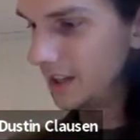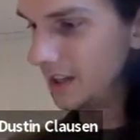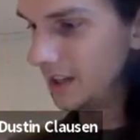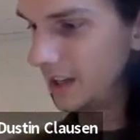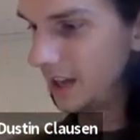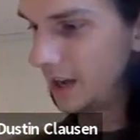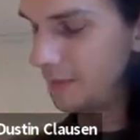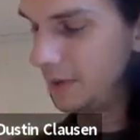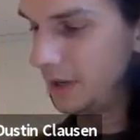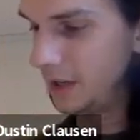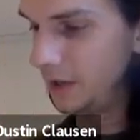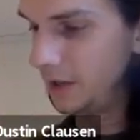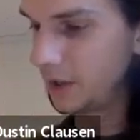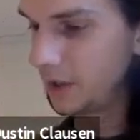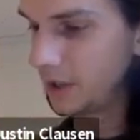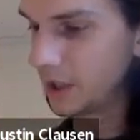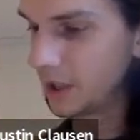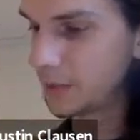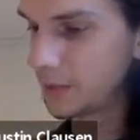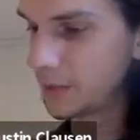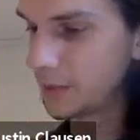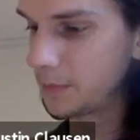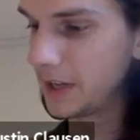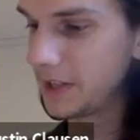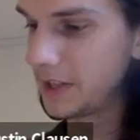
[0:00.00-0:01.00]
I mean, you can
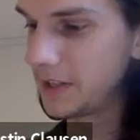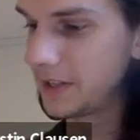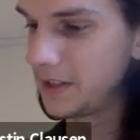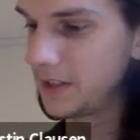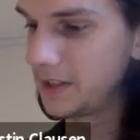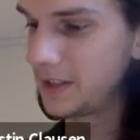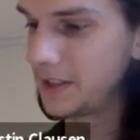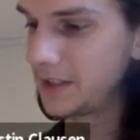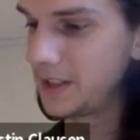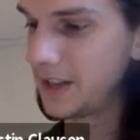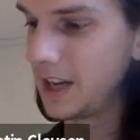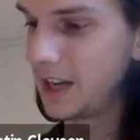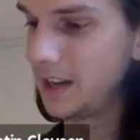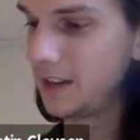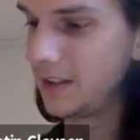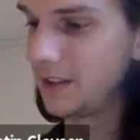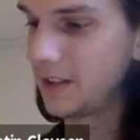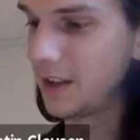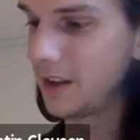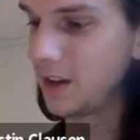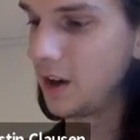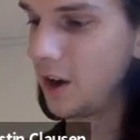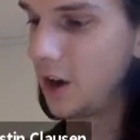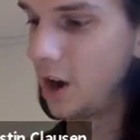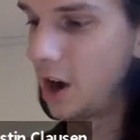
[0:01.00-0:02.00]
express this as saying
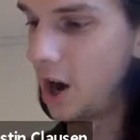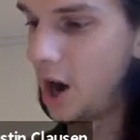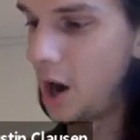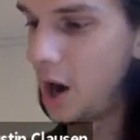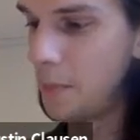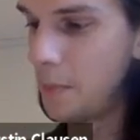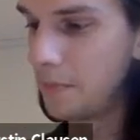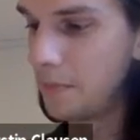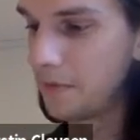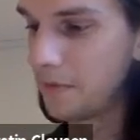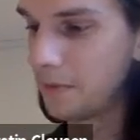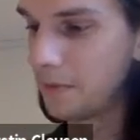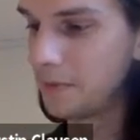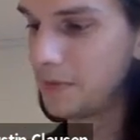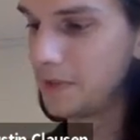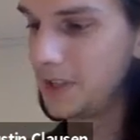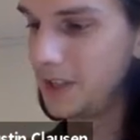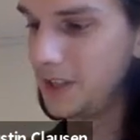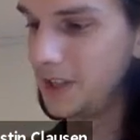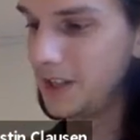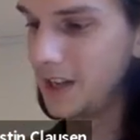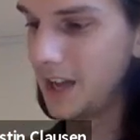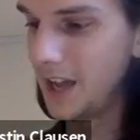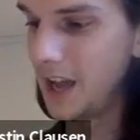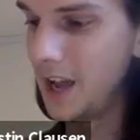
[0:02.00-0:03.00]
that HOM from
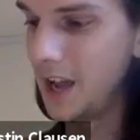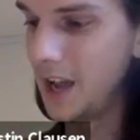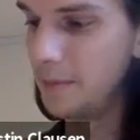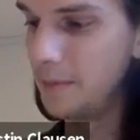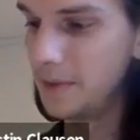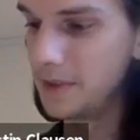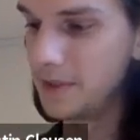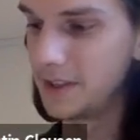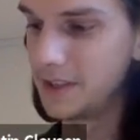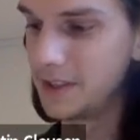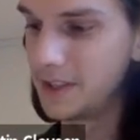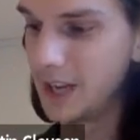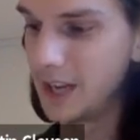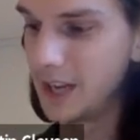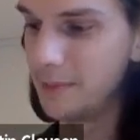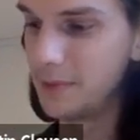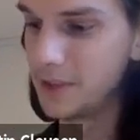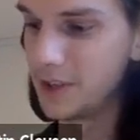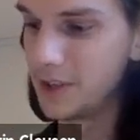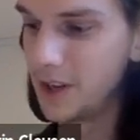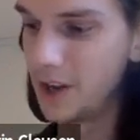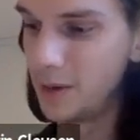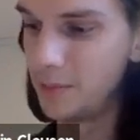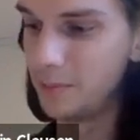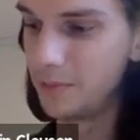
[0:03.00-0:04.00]
C to M is the same
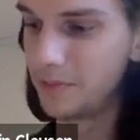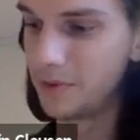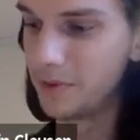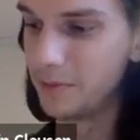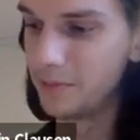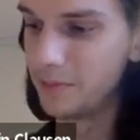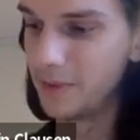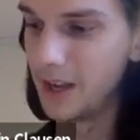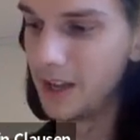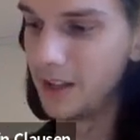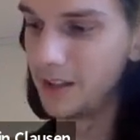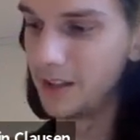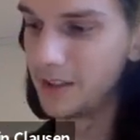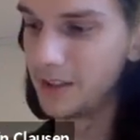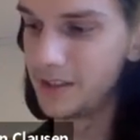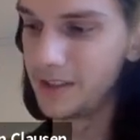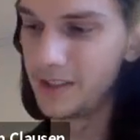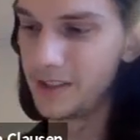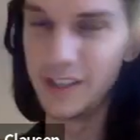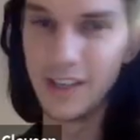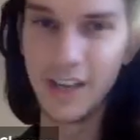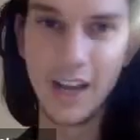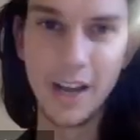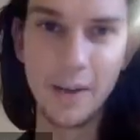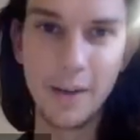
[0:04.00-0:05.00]
as HOM from
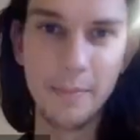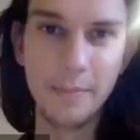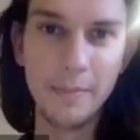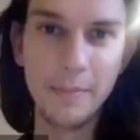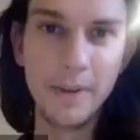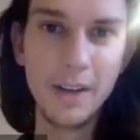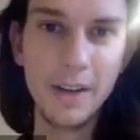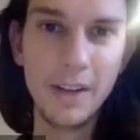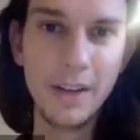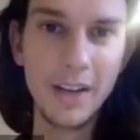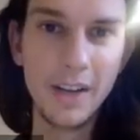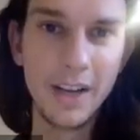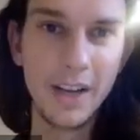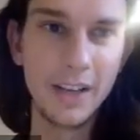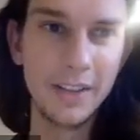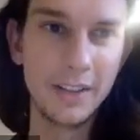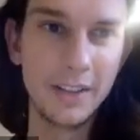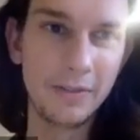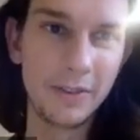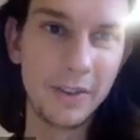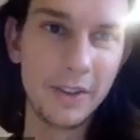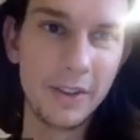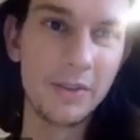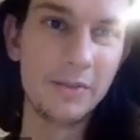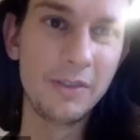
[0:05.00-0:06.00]
LCM.
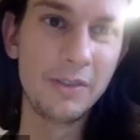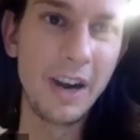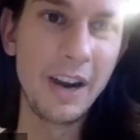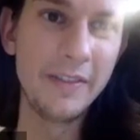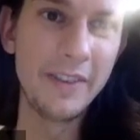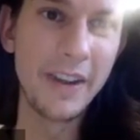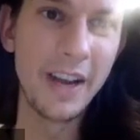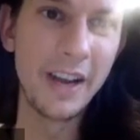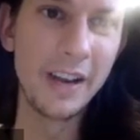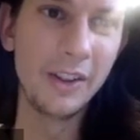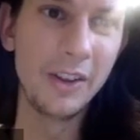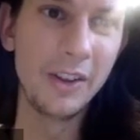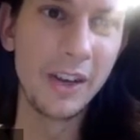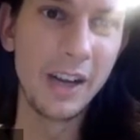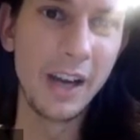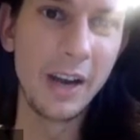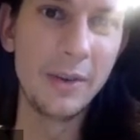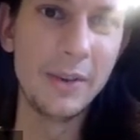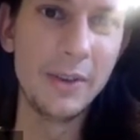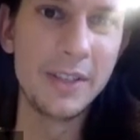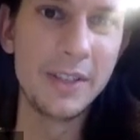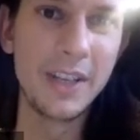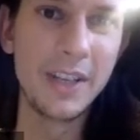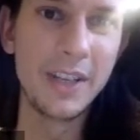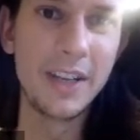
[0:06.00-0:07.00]
And for the derived analog, I
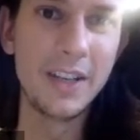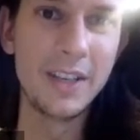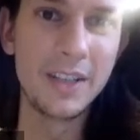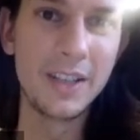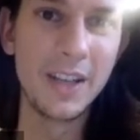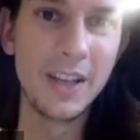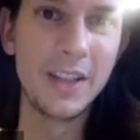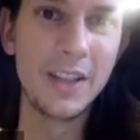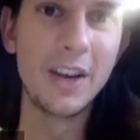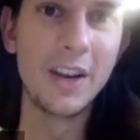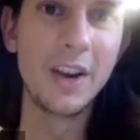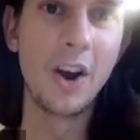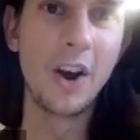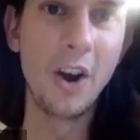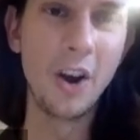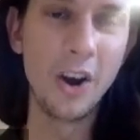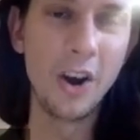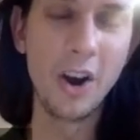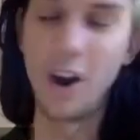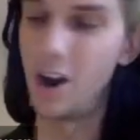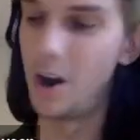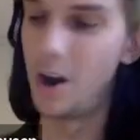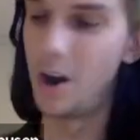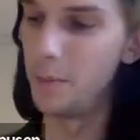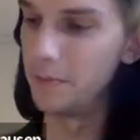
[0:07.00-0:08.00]
would say instead that
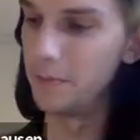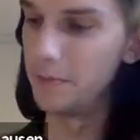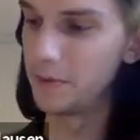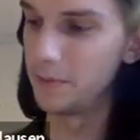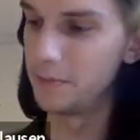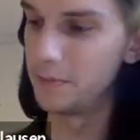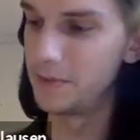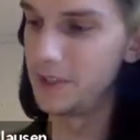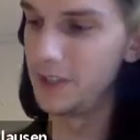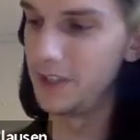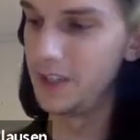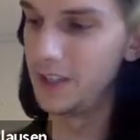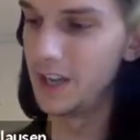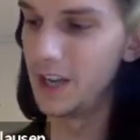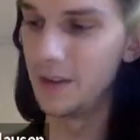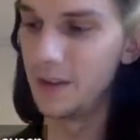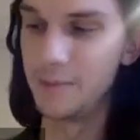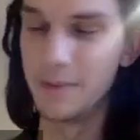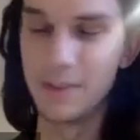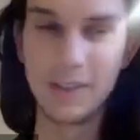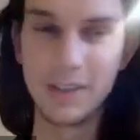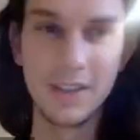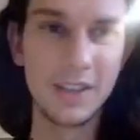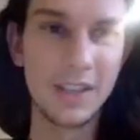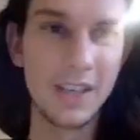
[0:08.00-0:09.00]
RHOM from C to
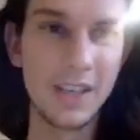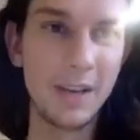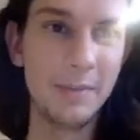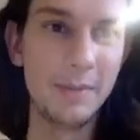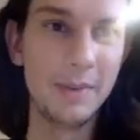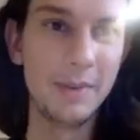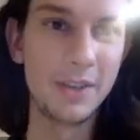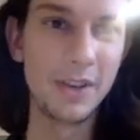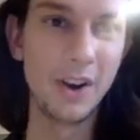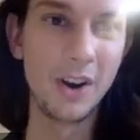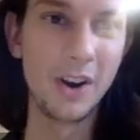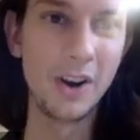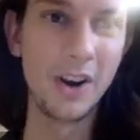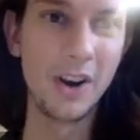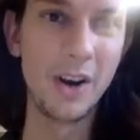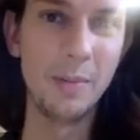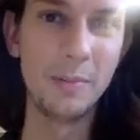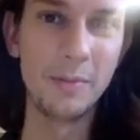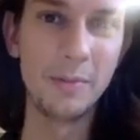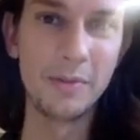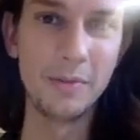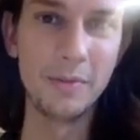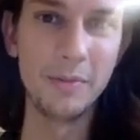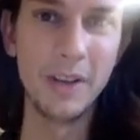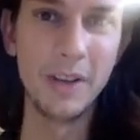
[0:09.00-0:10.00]
M is the same as
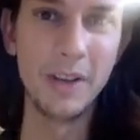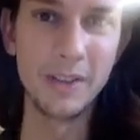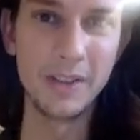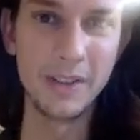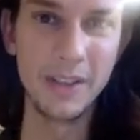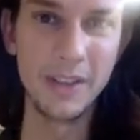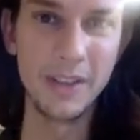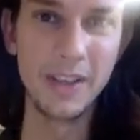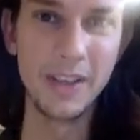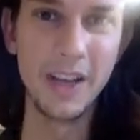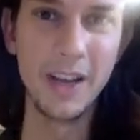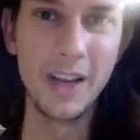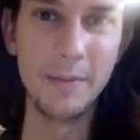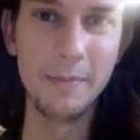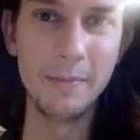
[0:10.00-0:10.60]
RHOM from LC to